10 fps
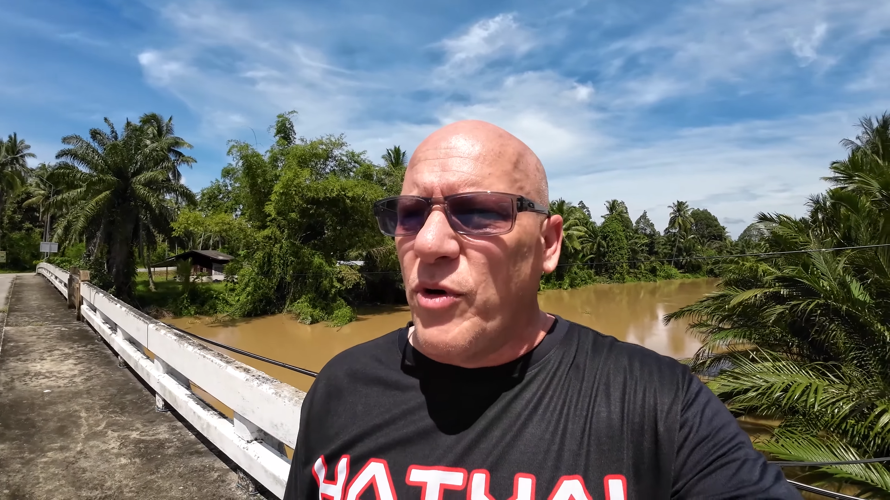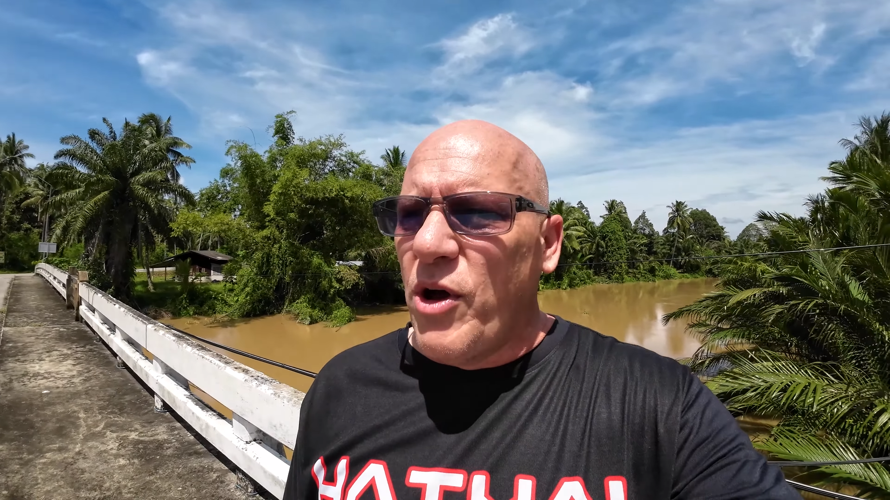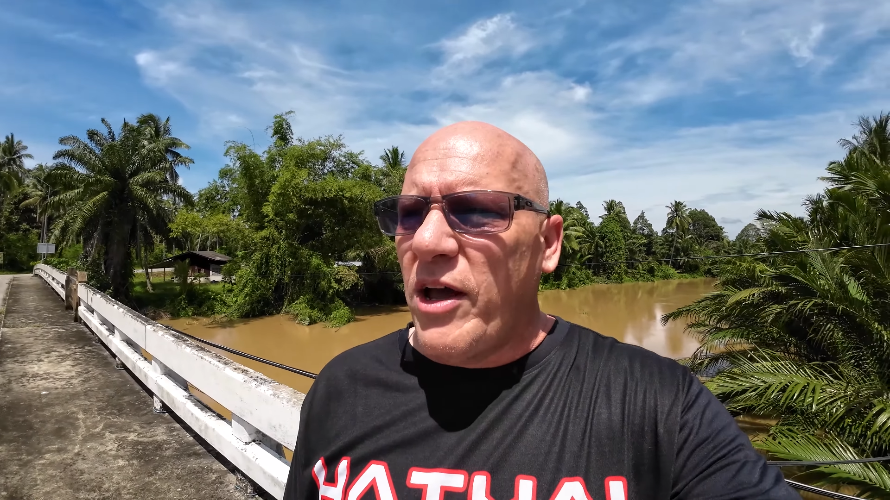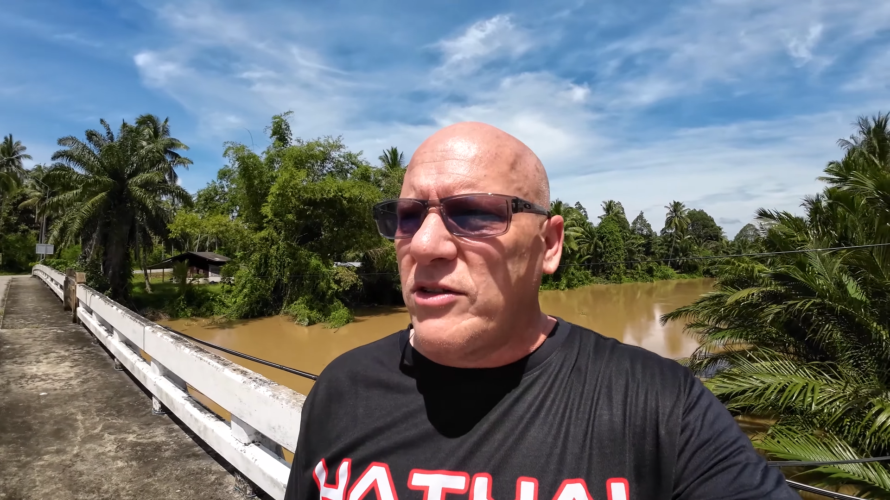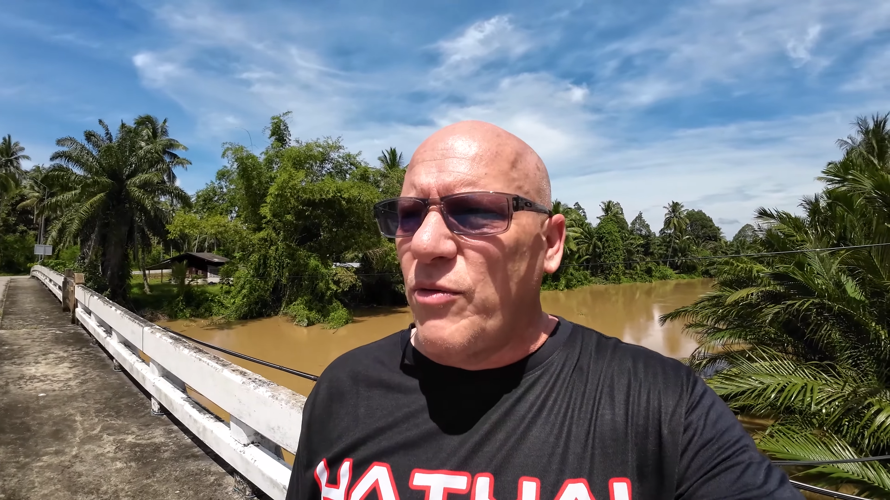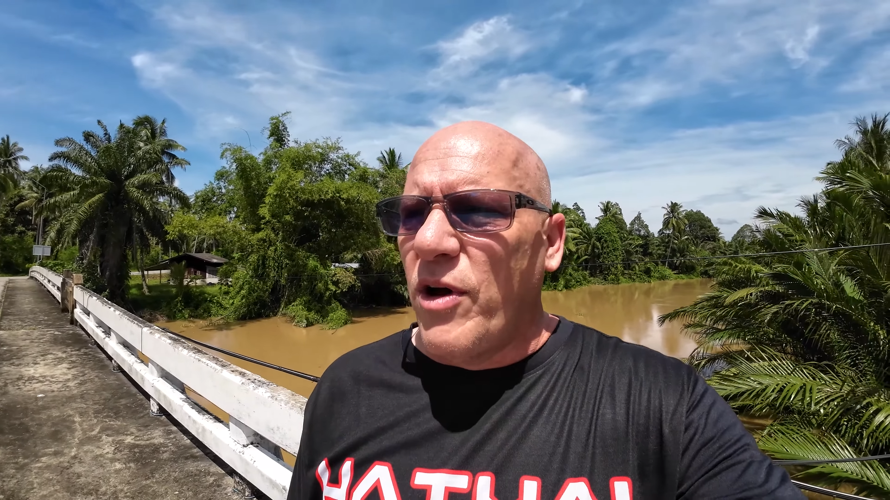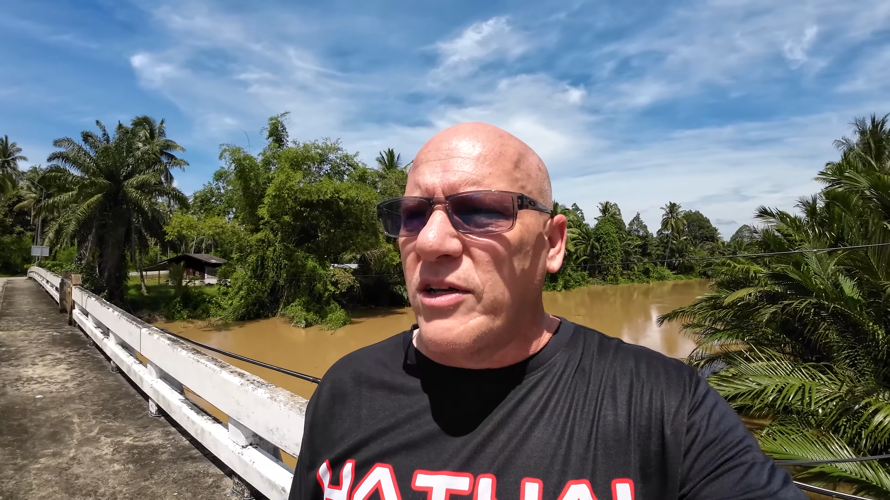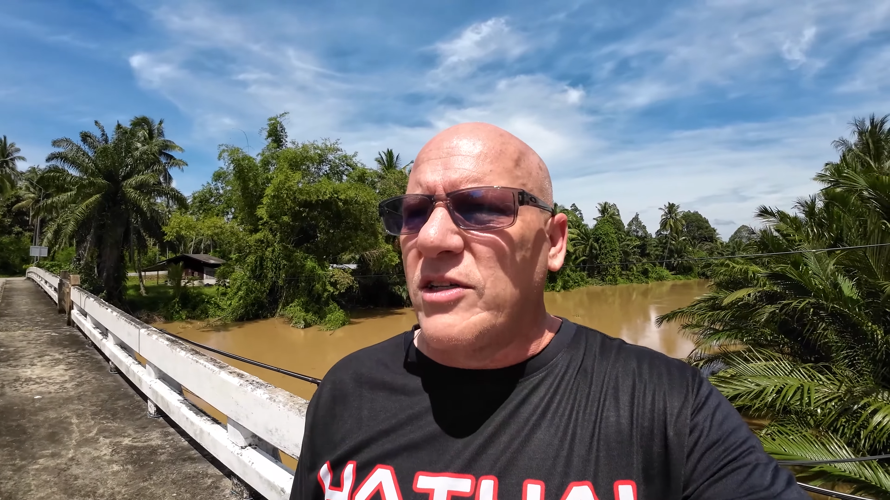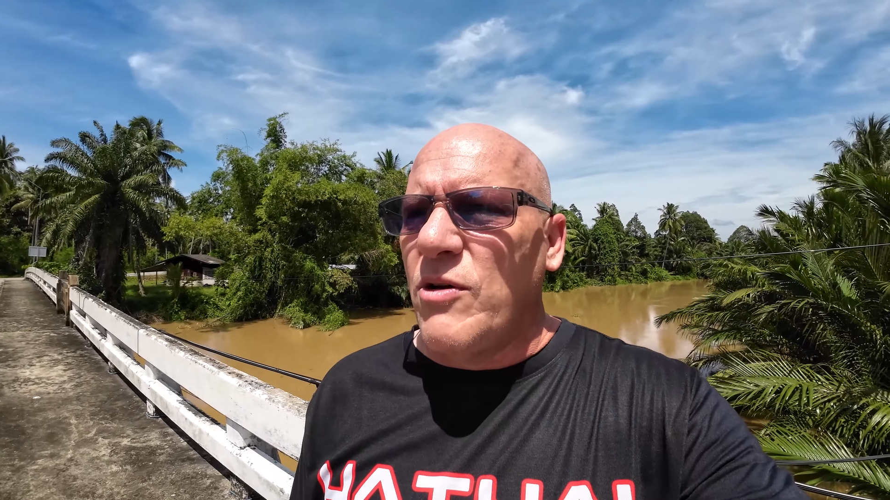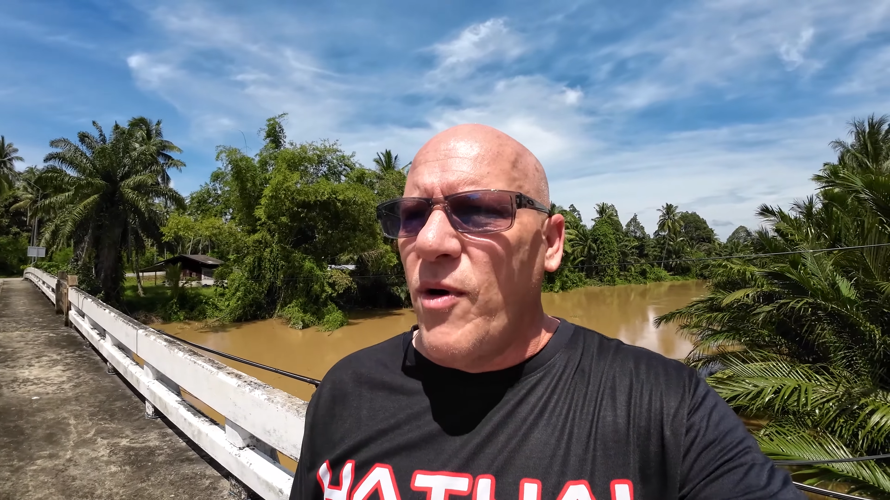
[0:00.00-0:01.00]
we actually
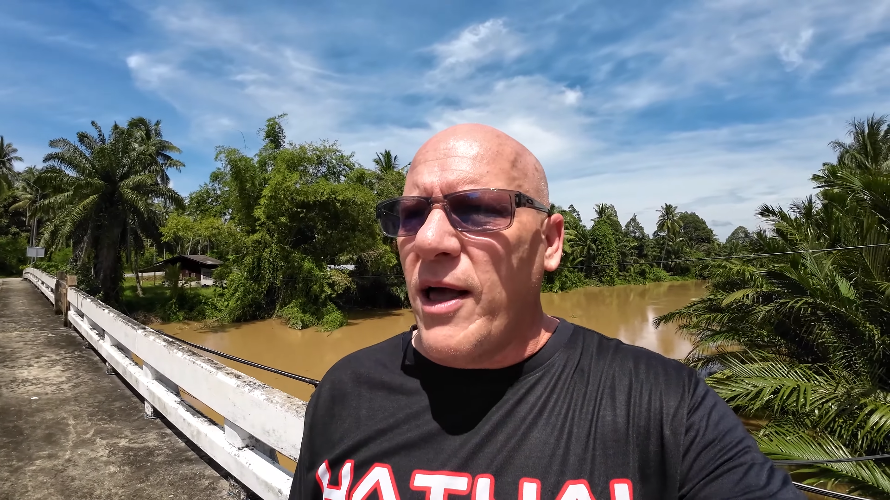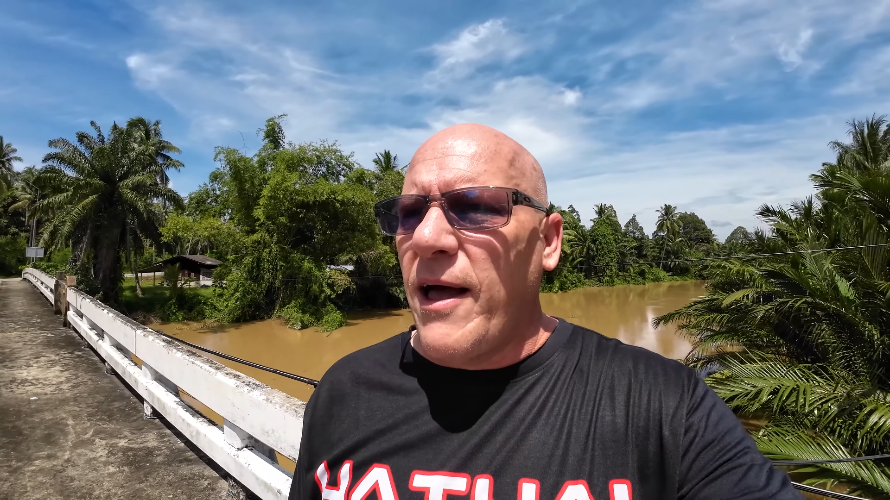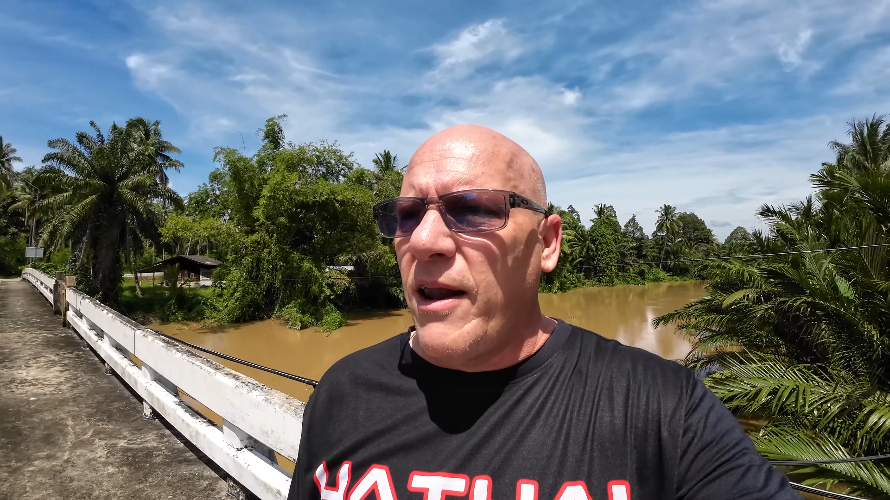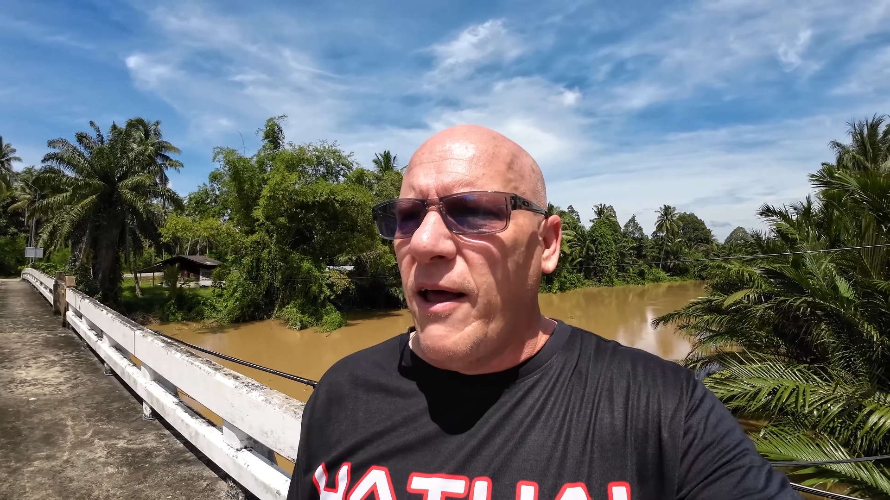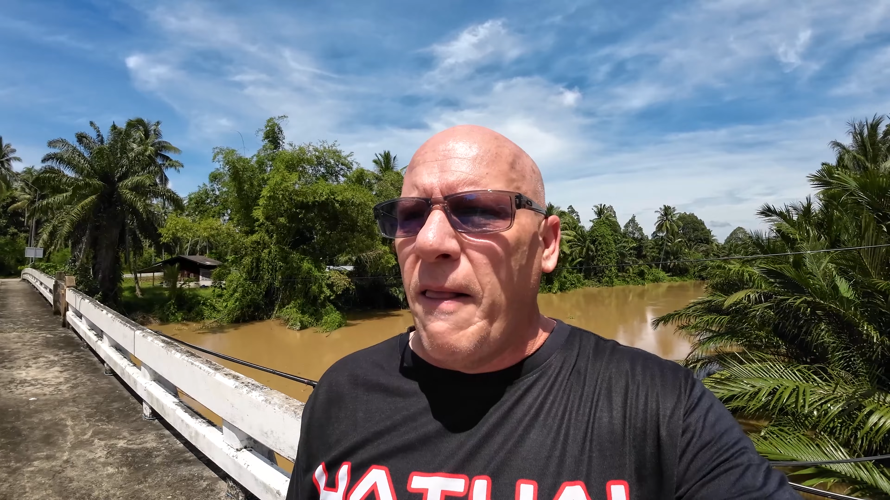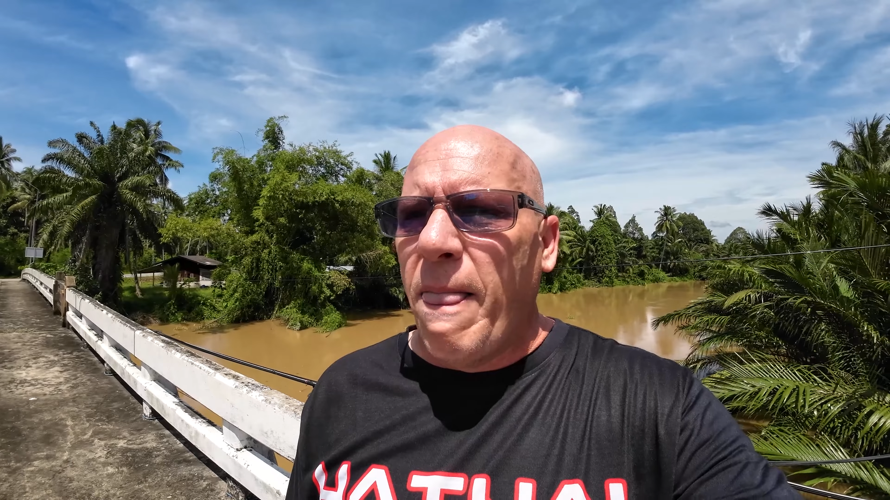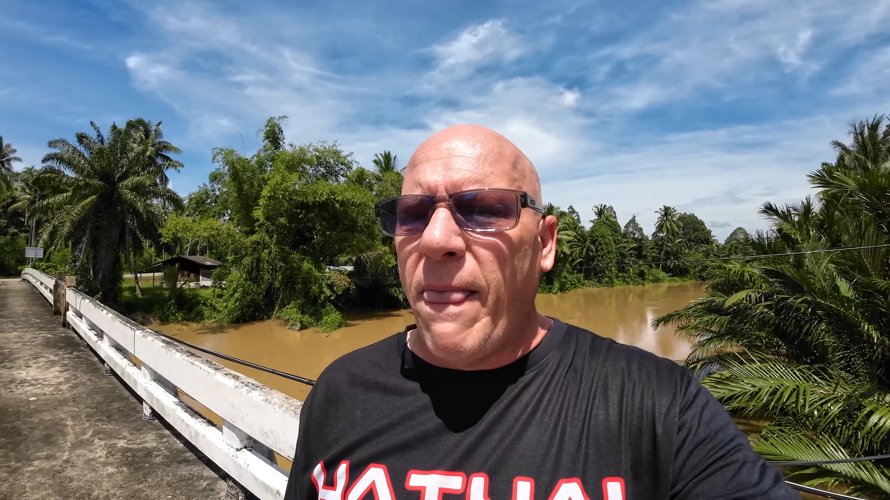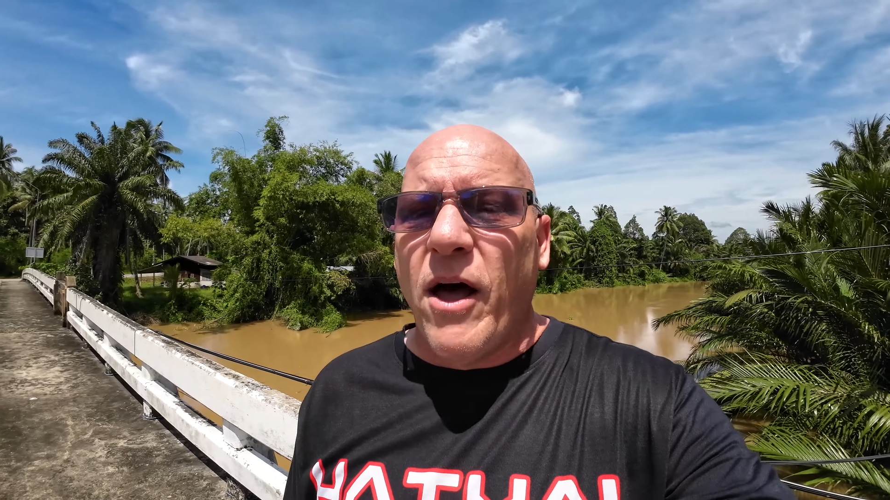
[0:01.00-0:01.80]
want to see what kind of